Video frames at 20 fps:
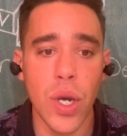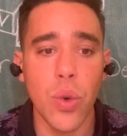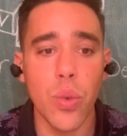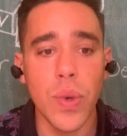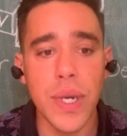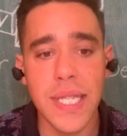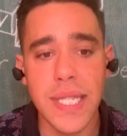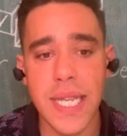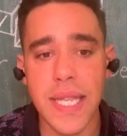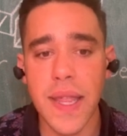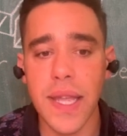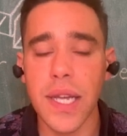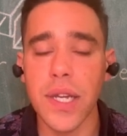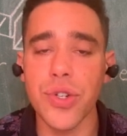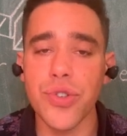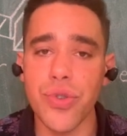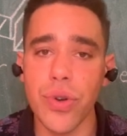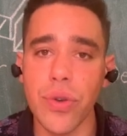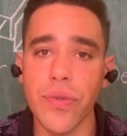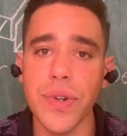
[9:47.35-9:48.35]
We see that
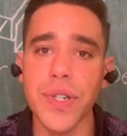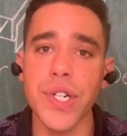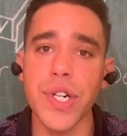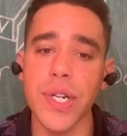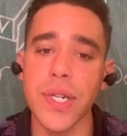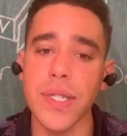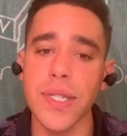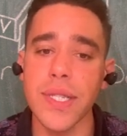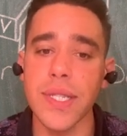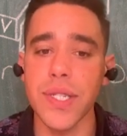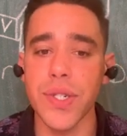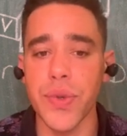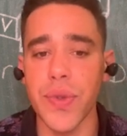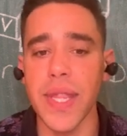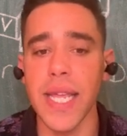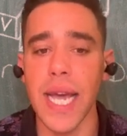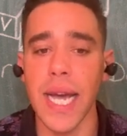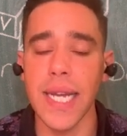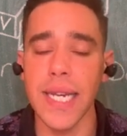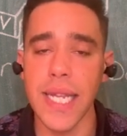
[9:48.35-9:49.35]
control returns to
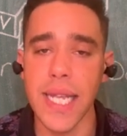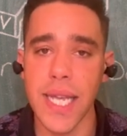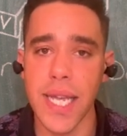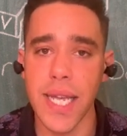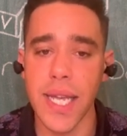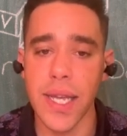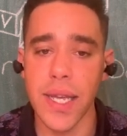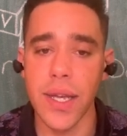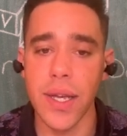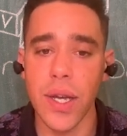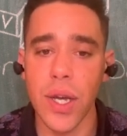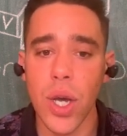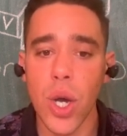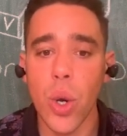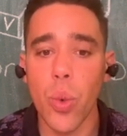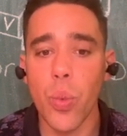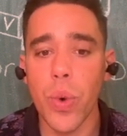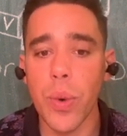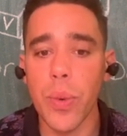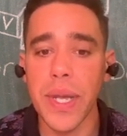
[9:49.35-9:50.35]
the IDE
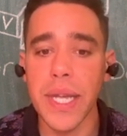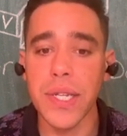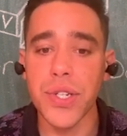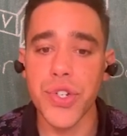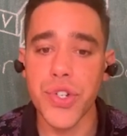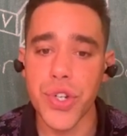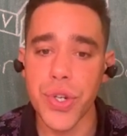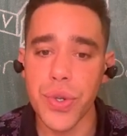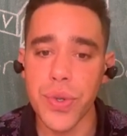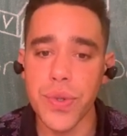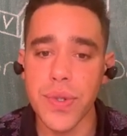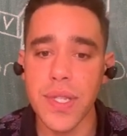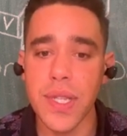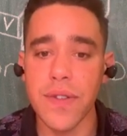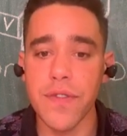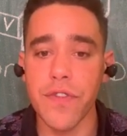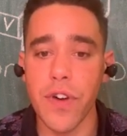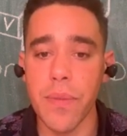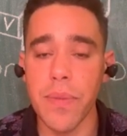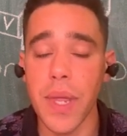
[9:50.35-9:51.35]
where we can choose
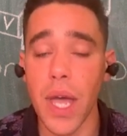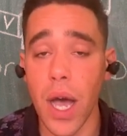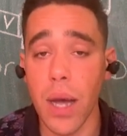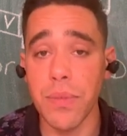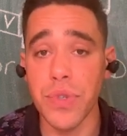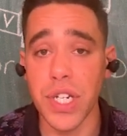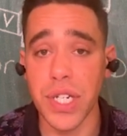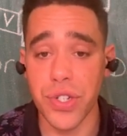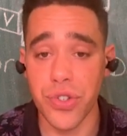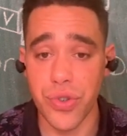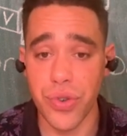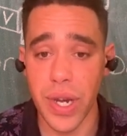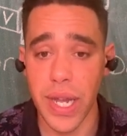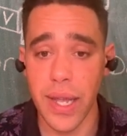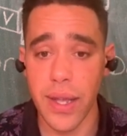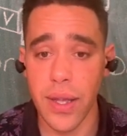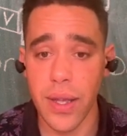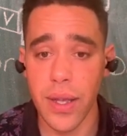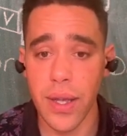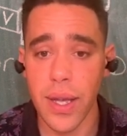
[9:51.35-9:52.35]
from the object tree.